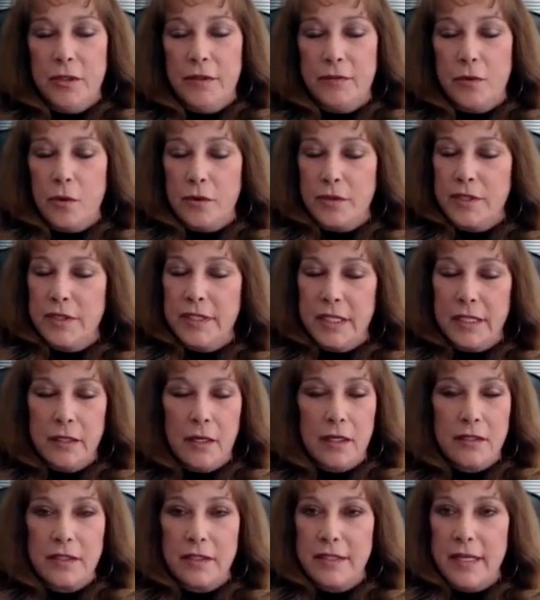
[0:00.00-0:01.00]
Of course,
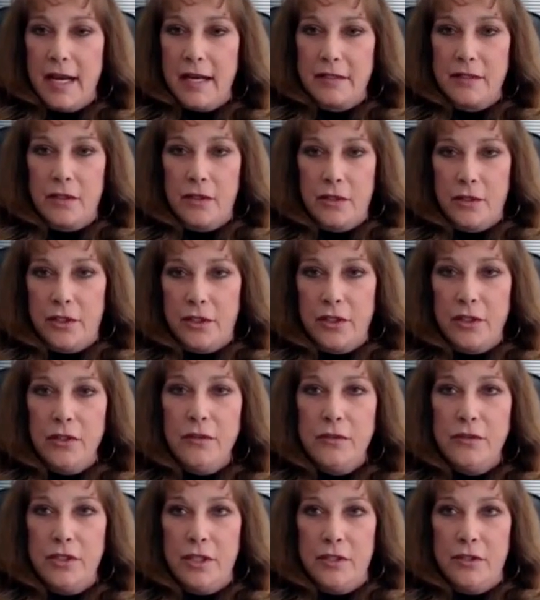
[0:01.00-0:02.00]
DDoS attacks are a
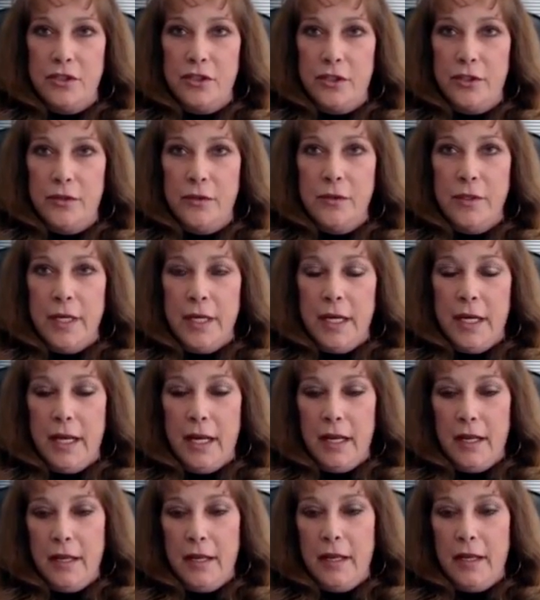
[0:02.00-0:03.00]
huge issue,
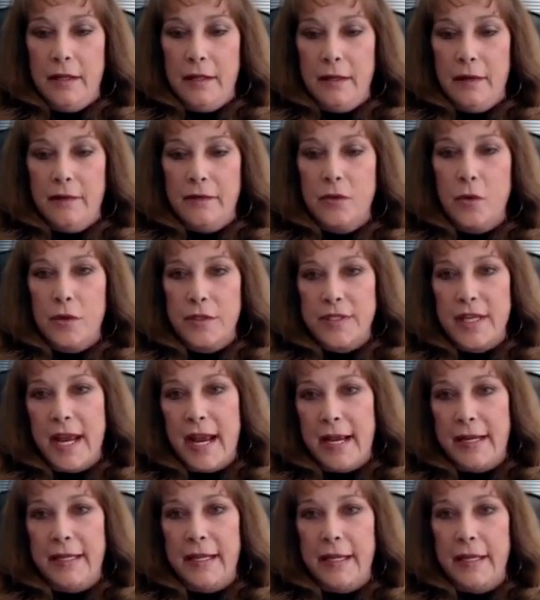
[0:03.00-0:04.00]
and of course
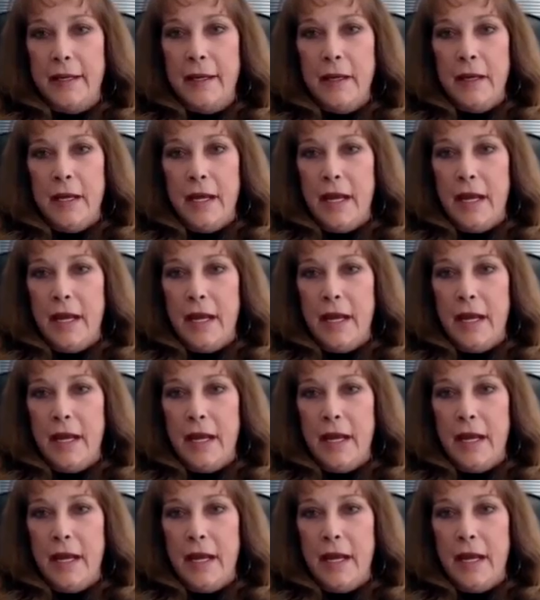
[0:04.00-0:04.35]
hacking.